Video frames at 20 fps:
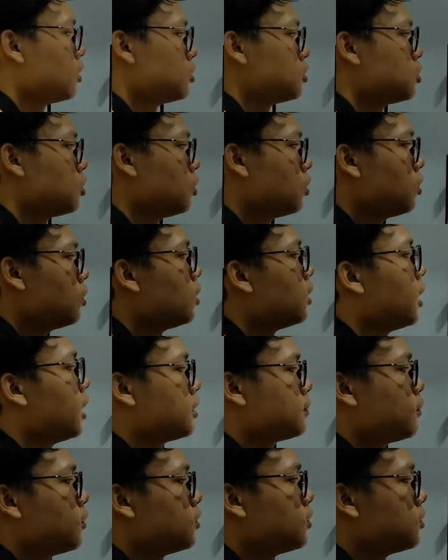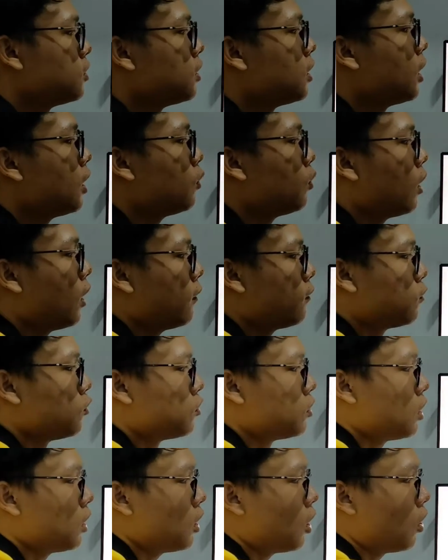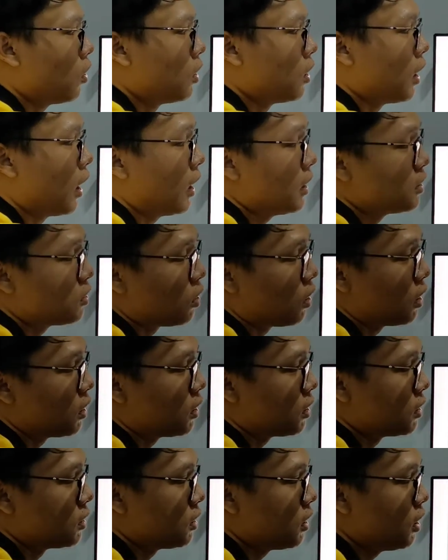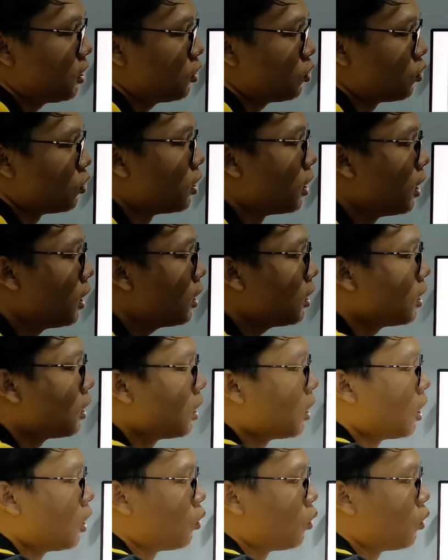So next procedure, we have to turn on the isolator C2 here.